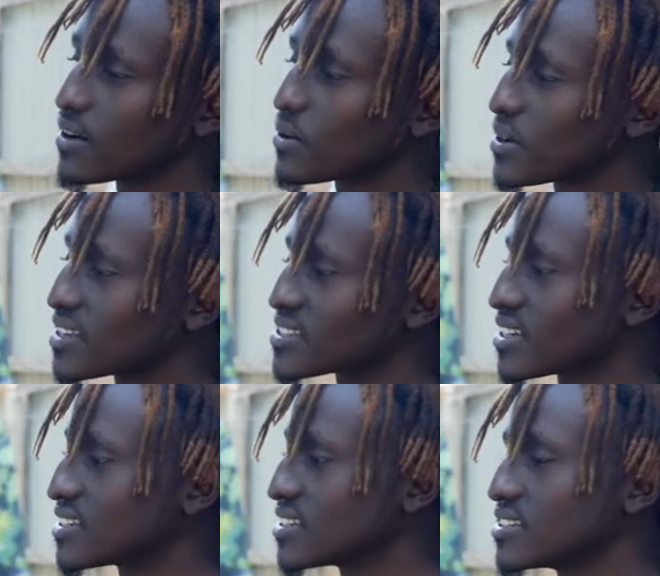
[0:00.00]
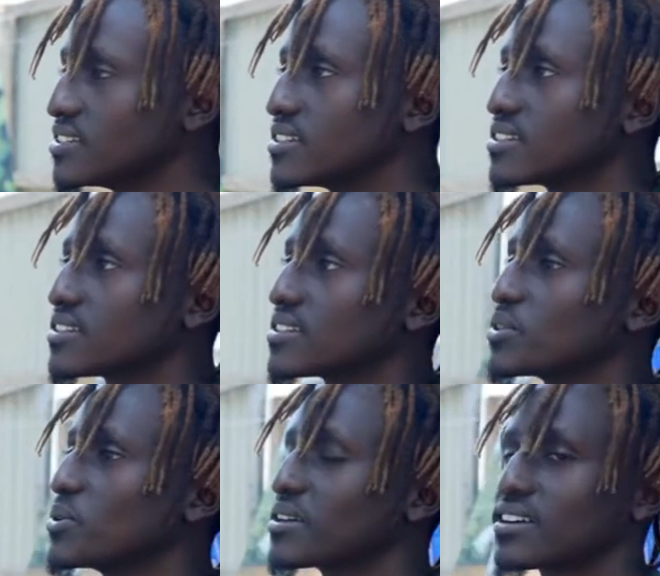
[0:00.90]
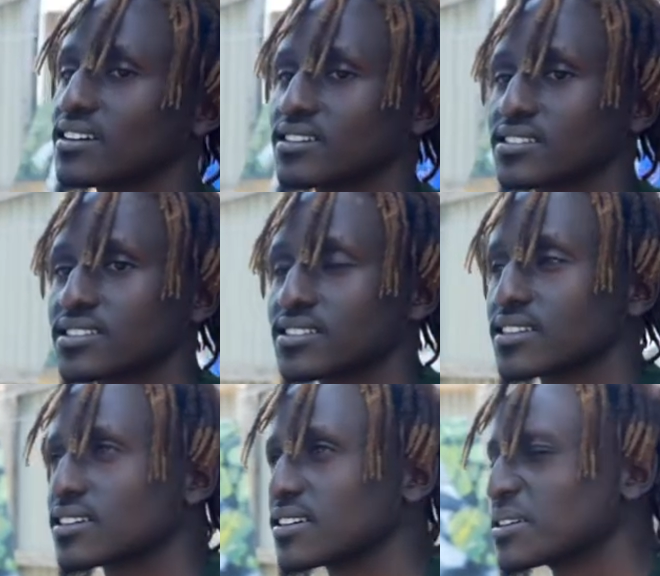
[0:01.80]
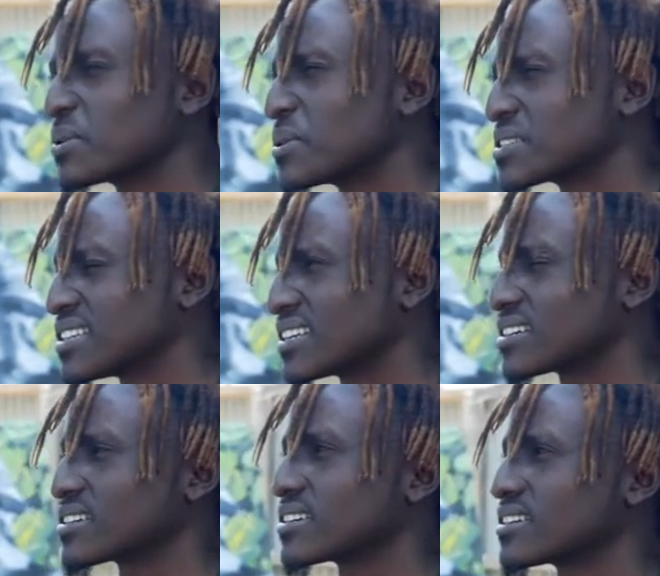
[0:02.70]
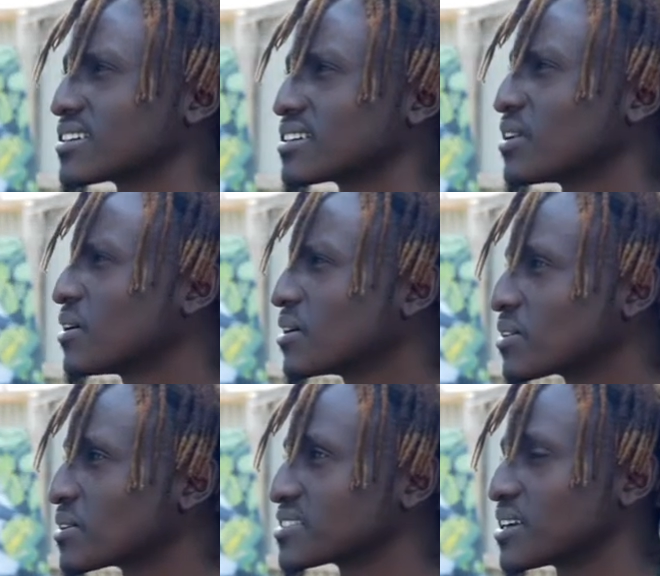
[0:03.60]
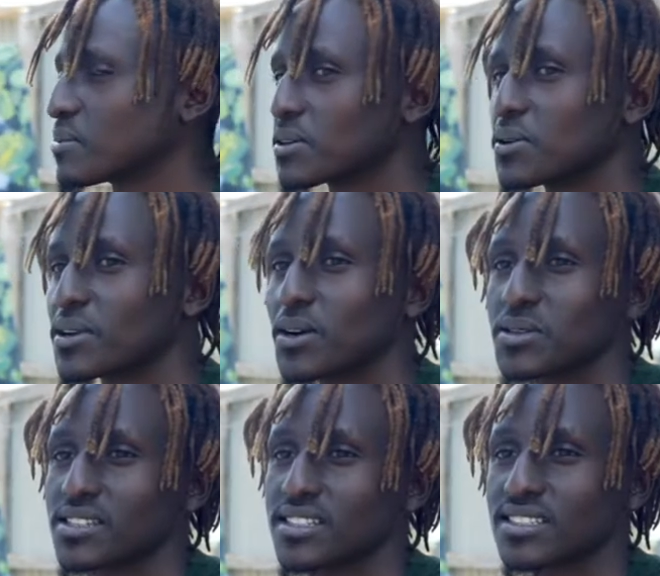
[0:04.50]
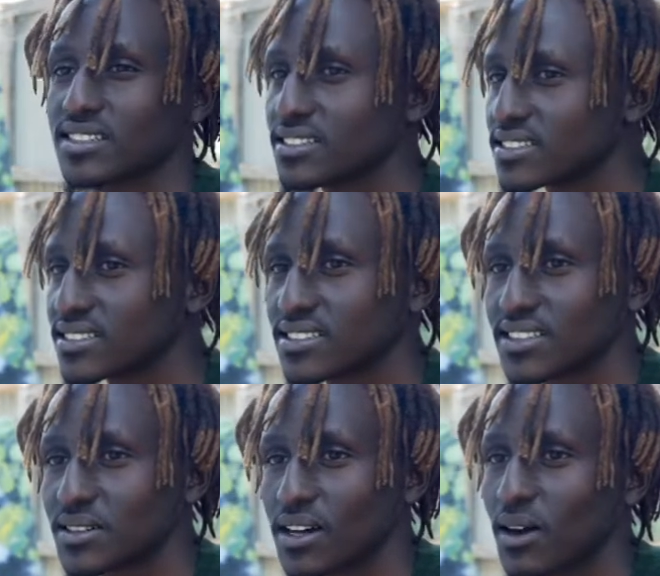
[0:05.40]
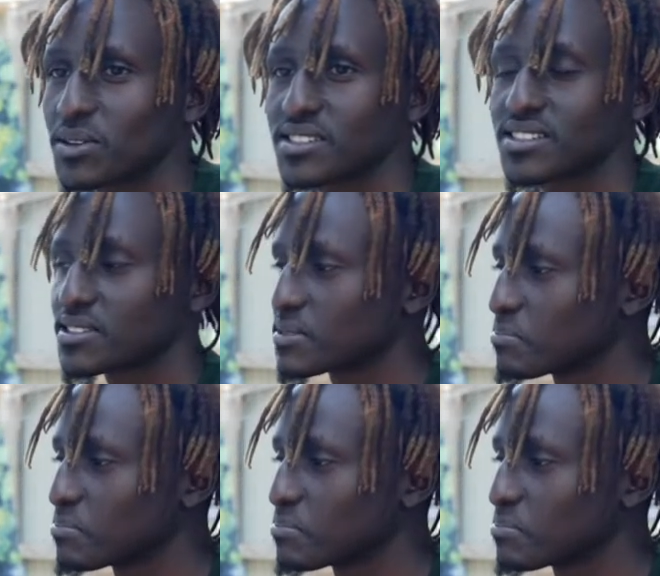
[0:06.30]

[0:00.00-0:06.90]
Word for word: When I started uh, doing art, uh, it was like a long, long time ago. When I was a child, I was